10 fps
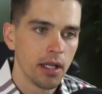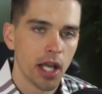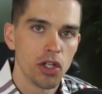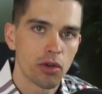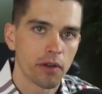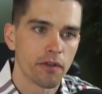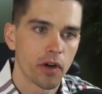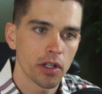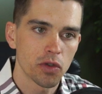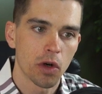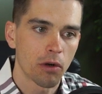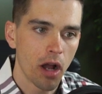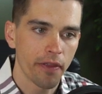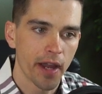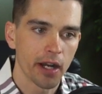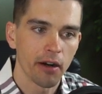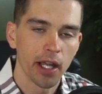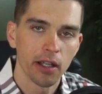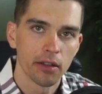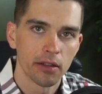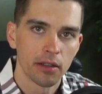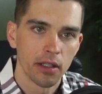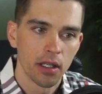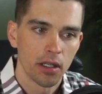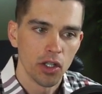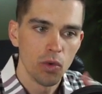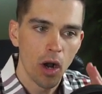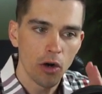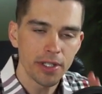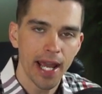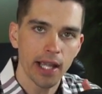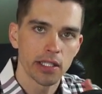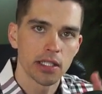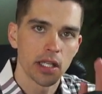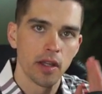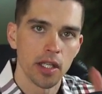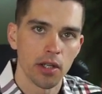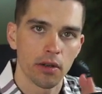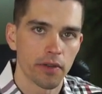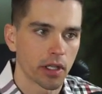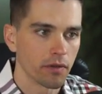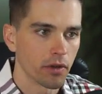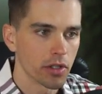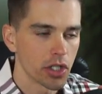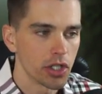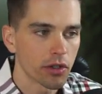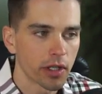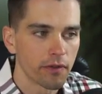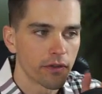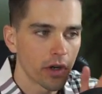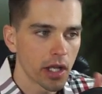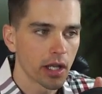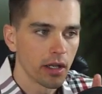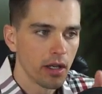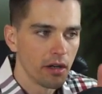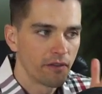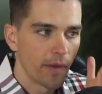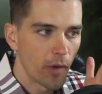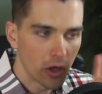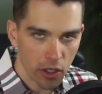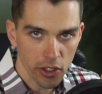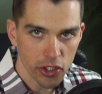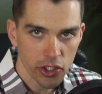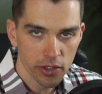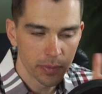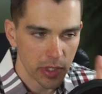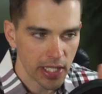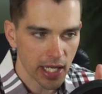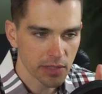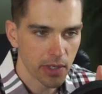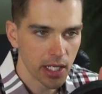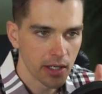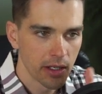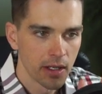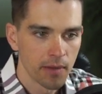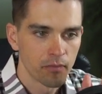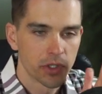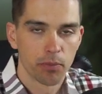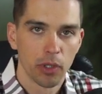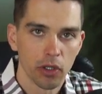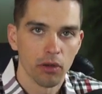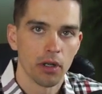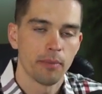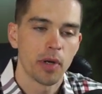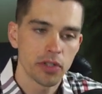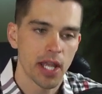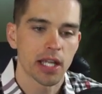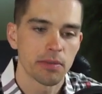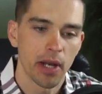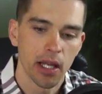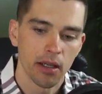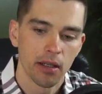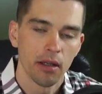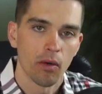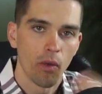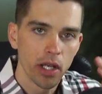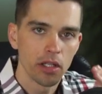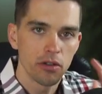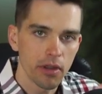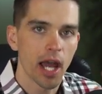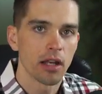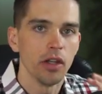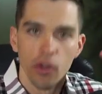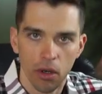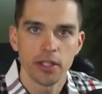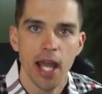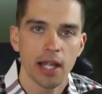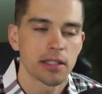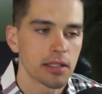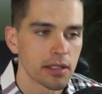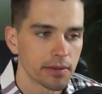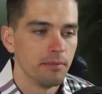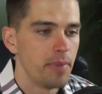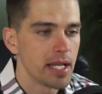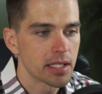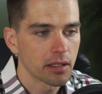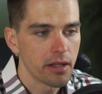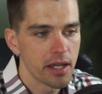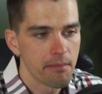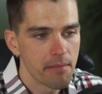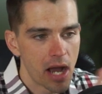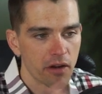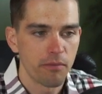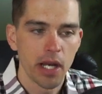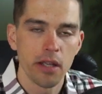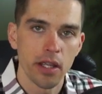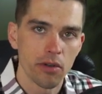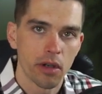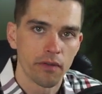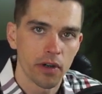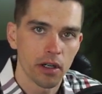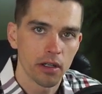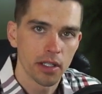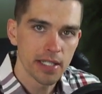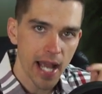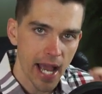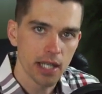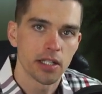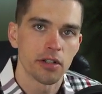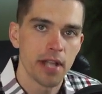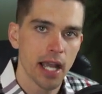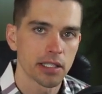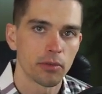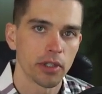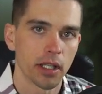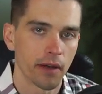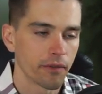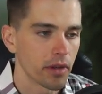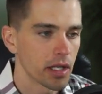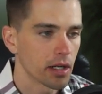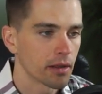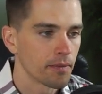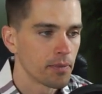and you convert it to a Roth IRA, you owe taxes in the year of the conversion. You're converting from orange, pre-tax money, to blue, post-tax money. When you do that, you owe taxes. Basically, the amount of money that you convert is added to your taxable income for the year.